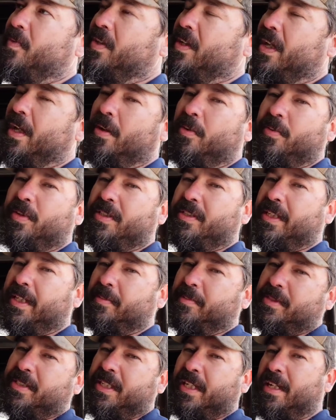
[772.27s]
I want to take
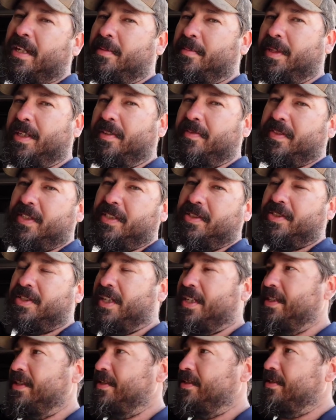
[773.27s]
my time, get everything
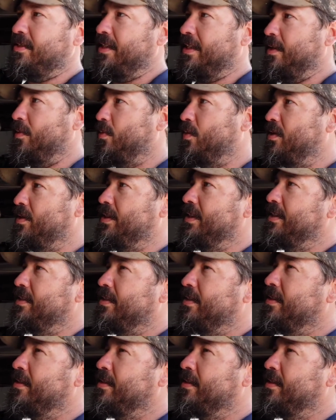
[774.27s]
changed that I want.